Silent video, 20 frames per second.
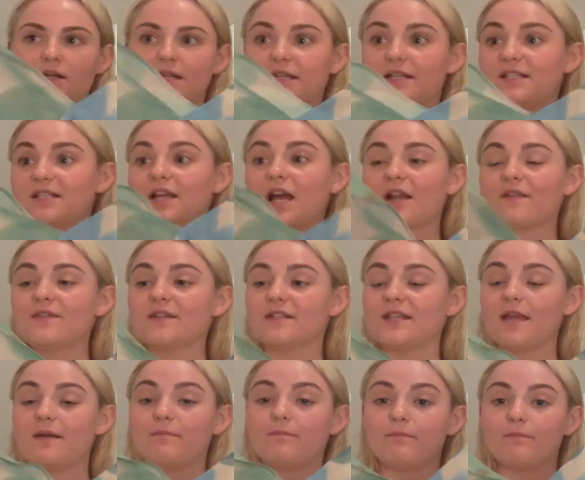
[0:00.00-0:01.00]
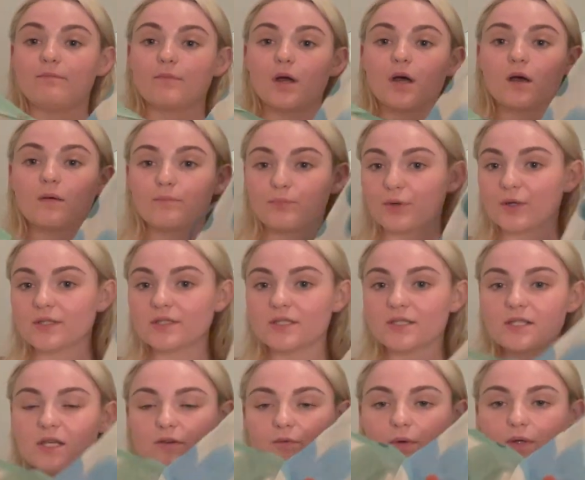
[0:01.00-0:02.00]
it's kind of the same uh, print as
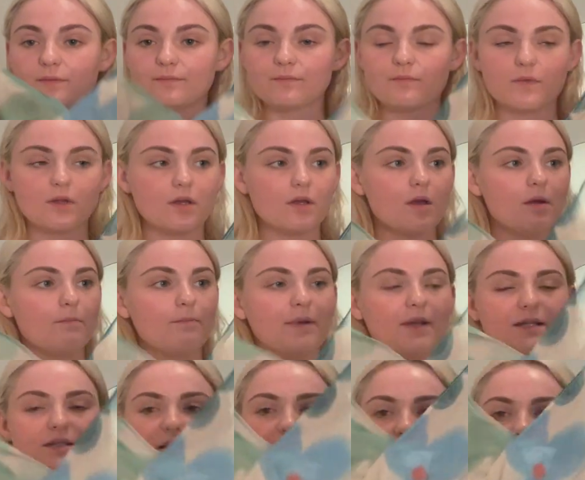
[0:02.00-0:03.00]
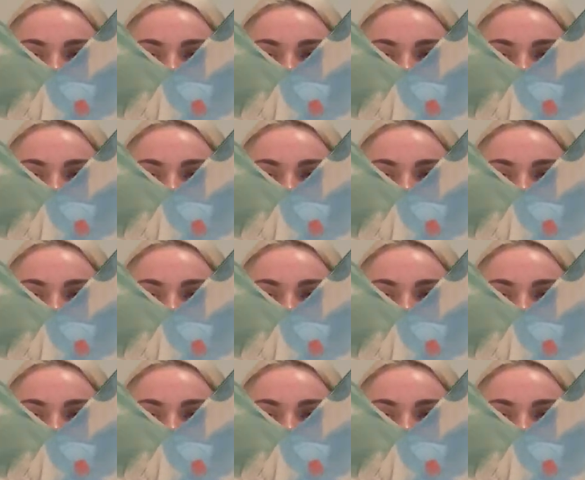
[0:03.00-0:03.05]
the other one, but it's like